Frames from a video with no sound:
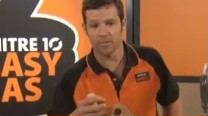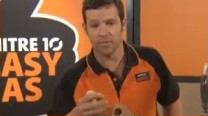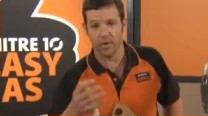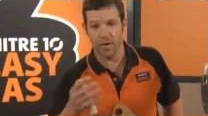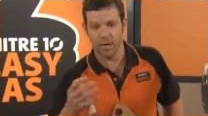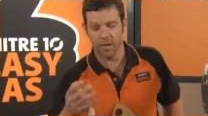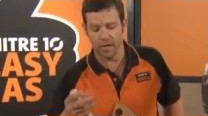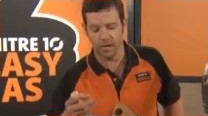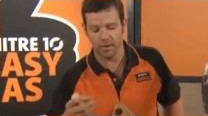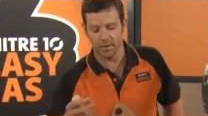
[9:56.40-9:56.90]

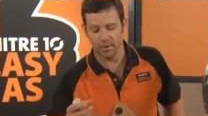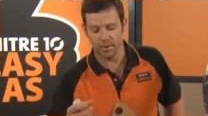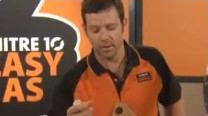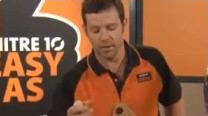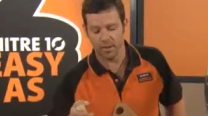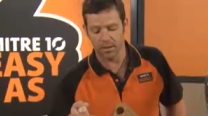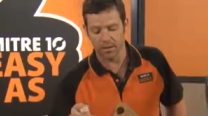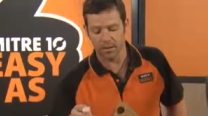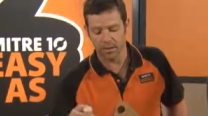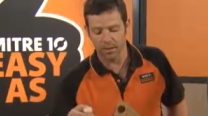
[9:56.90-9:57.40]
for air in
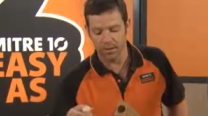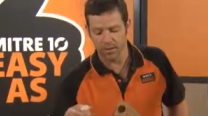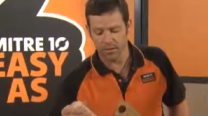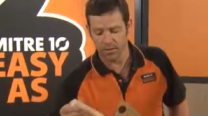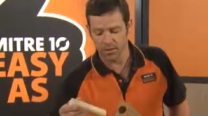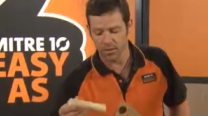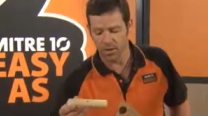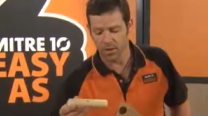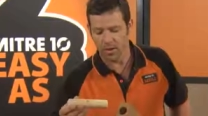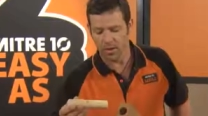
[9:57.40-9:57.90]
there.
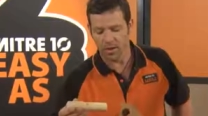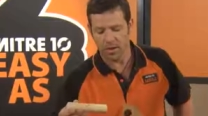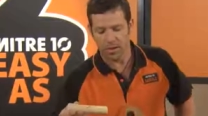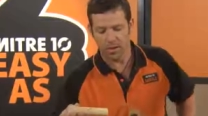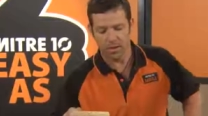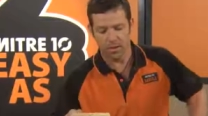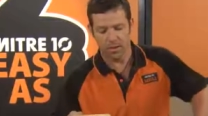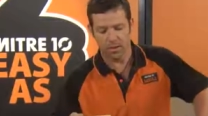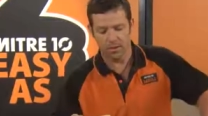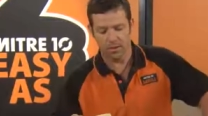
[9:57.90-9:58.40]
So a
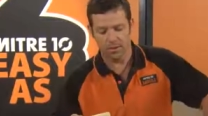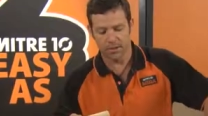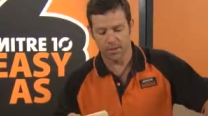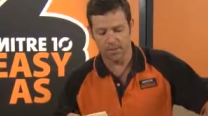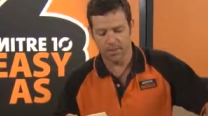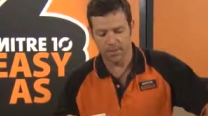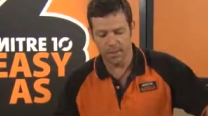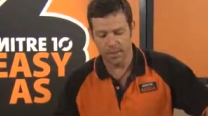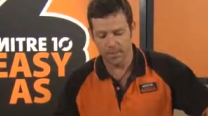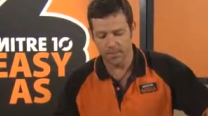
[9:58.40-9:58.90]
little
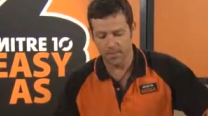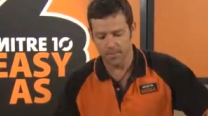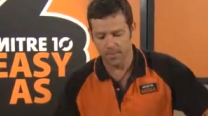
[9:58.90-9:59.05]
tip here,